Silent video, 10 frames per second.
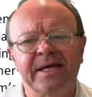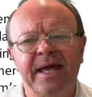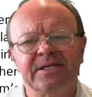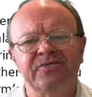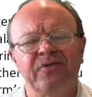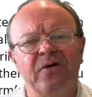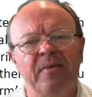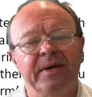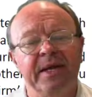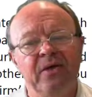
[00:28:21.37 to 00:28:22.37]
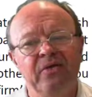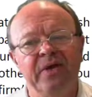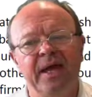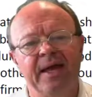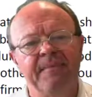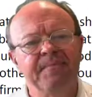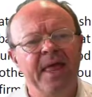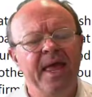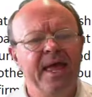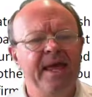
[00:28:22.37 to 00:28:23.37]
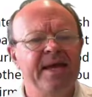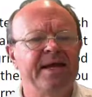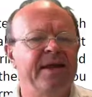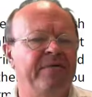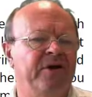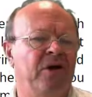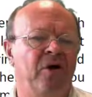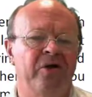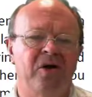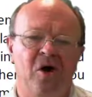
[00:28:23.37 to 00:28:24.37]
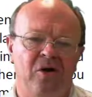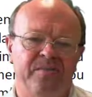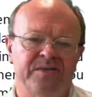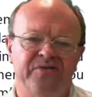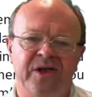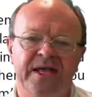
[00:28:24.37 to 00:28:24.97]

the case for Ryman Healthcare, it can have a lot of columns for